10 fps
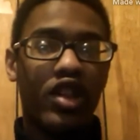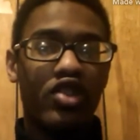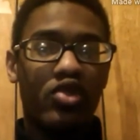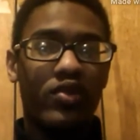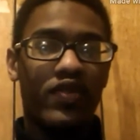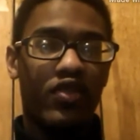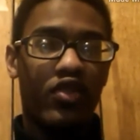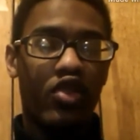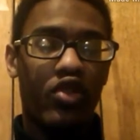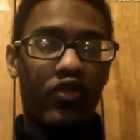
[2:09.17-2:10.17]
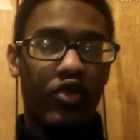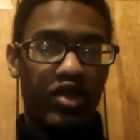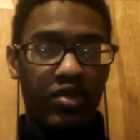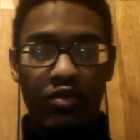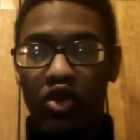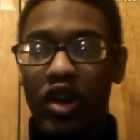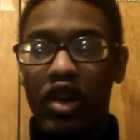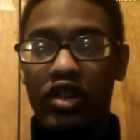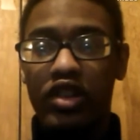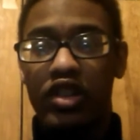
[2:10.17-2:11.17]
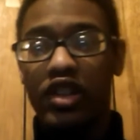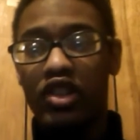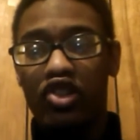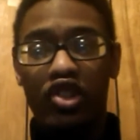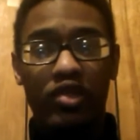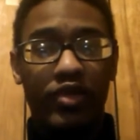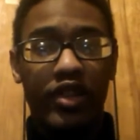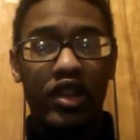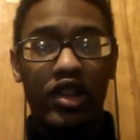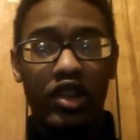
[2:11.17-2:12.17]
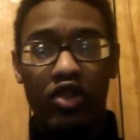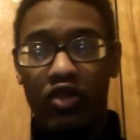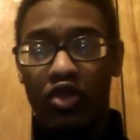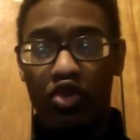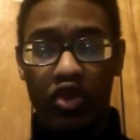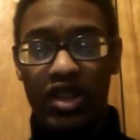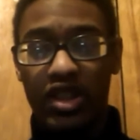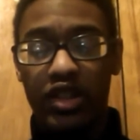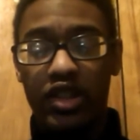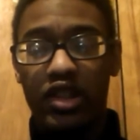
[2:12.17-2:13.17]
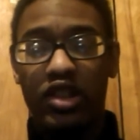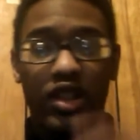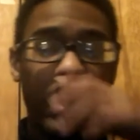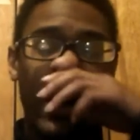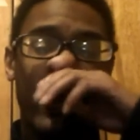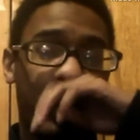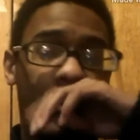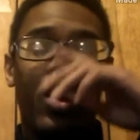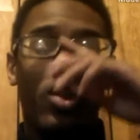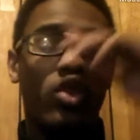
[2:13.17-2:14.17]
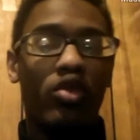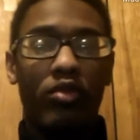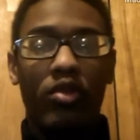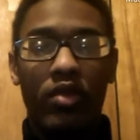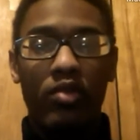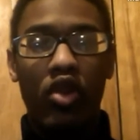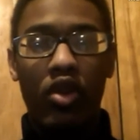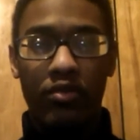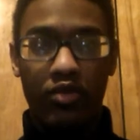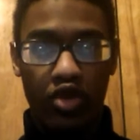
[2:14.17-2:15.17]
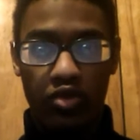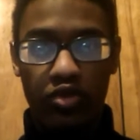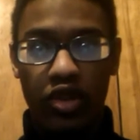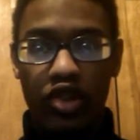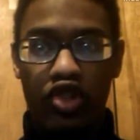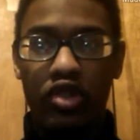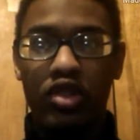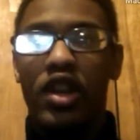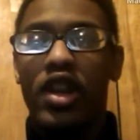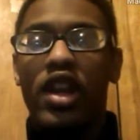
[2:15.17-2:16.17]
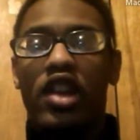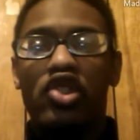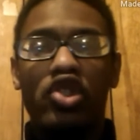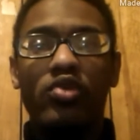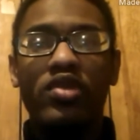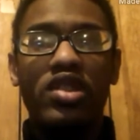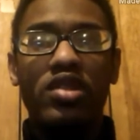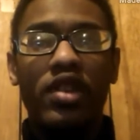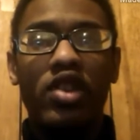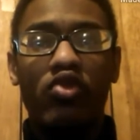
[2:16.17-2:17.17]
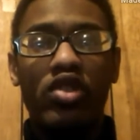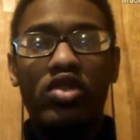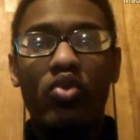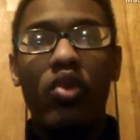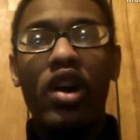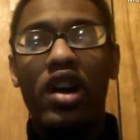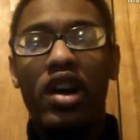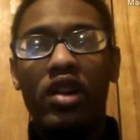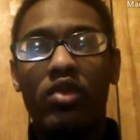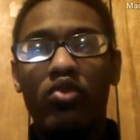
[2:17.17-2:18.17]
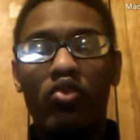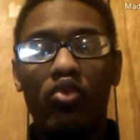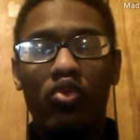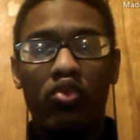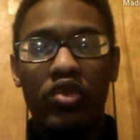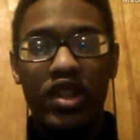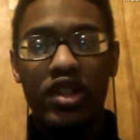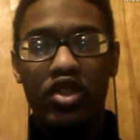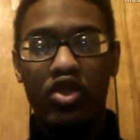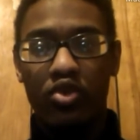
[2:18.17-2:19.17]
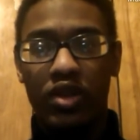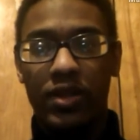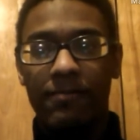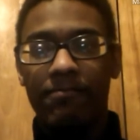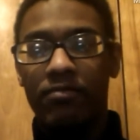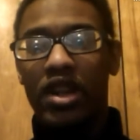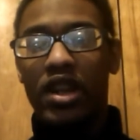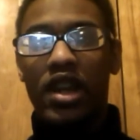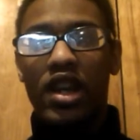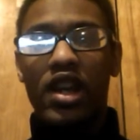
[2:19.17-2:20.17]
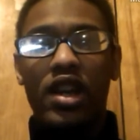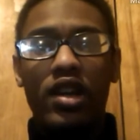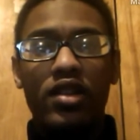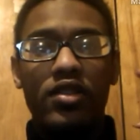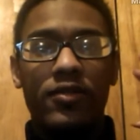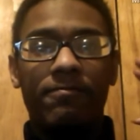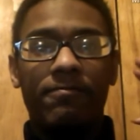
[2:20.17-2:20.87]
case you heard voice of Moana, and she played Ariel recently in the live Little Mermaid bar musical production, and she was the main reason why I was into it. And